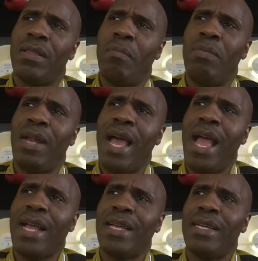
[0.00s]
the
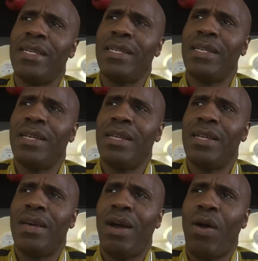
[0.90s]
black
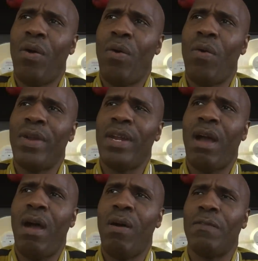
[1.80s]
on and
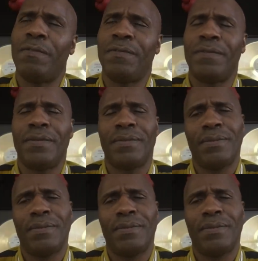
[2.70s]
off